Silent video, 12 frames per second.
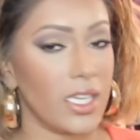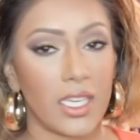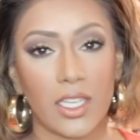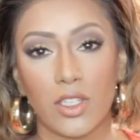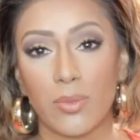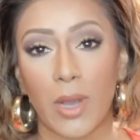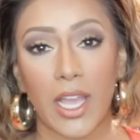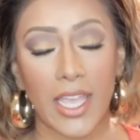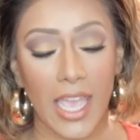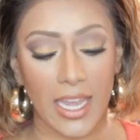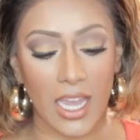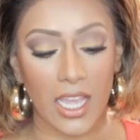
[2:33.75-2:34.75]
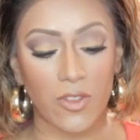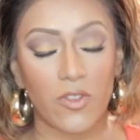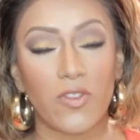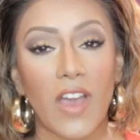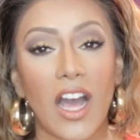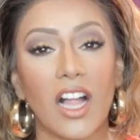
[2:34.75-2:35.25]
in Dubai and I
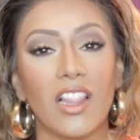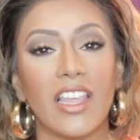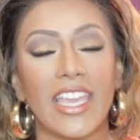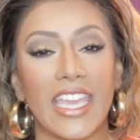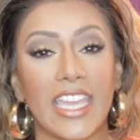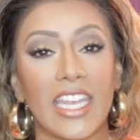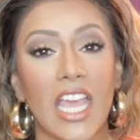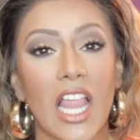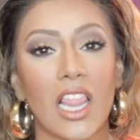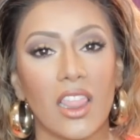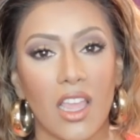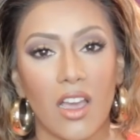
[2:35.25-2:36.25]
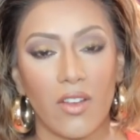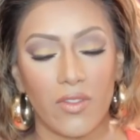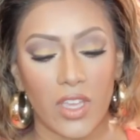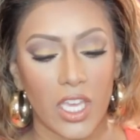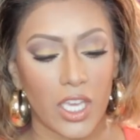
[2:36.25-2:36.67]
fell in love.